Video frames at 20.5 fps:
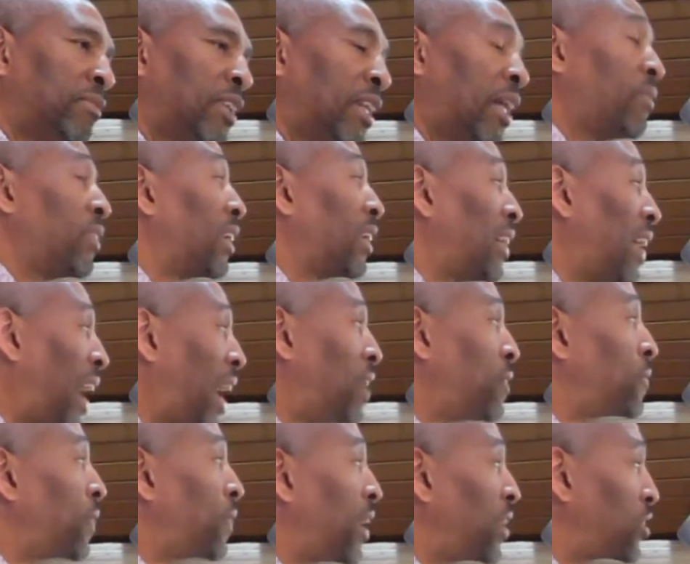living a
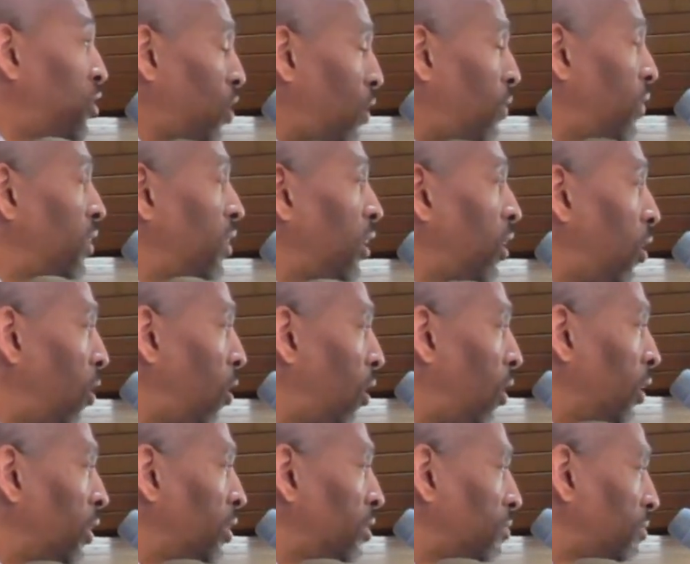life and serving the
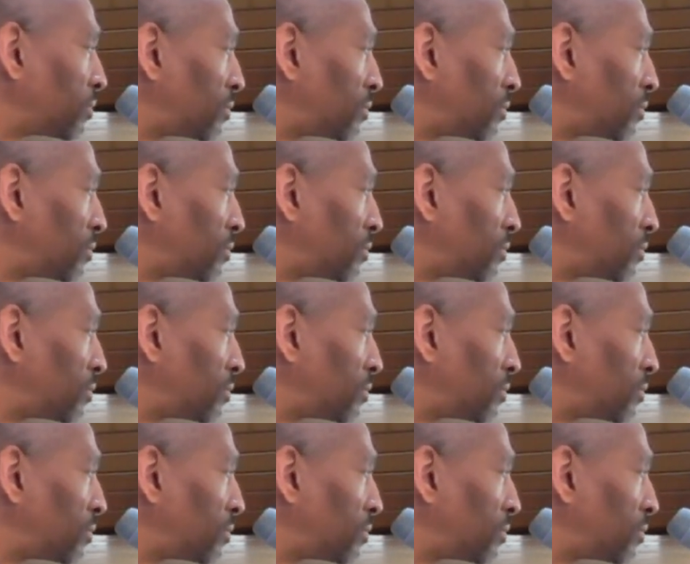Lord.